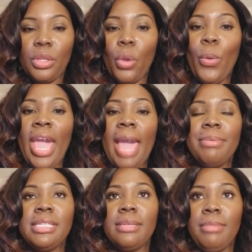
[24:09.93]
what
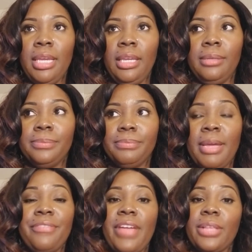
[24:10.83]
happened to me,
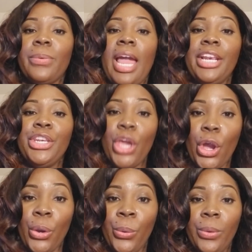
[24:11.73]
matter of fact, what I
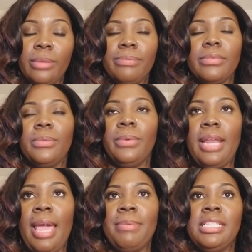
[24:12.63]
know
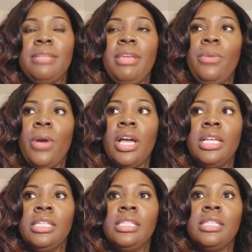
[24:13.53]
what happened to me
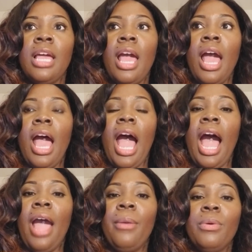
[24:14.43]
was
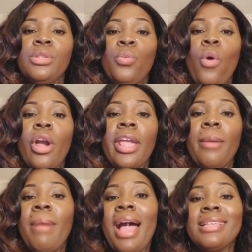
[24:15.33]
I was
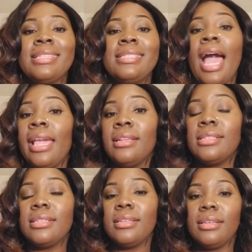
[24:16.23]
walking by
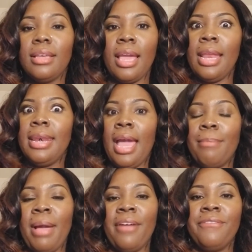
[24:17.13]
sight and
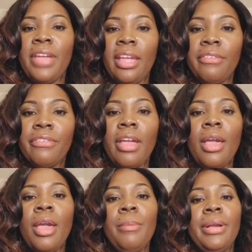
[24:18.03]
not by faith.
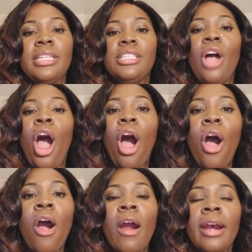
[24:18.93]
Because it's
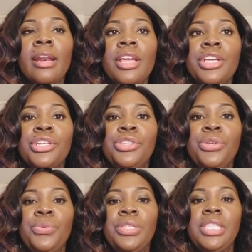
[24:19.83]
hard
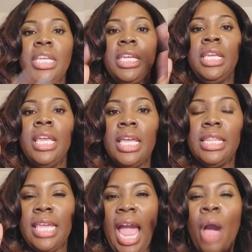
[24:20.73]
to see
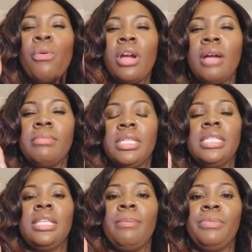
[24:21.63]
the outcome to
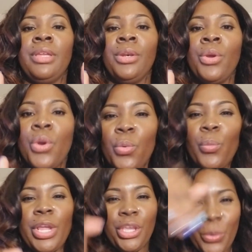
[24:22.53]
something
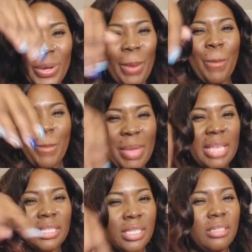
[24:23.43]
when you in the
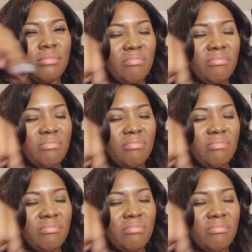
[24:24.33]
midst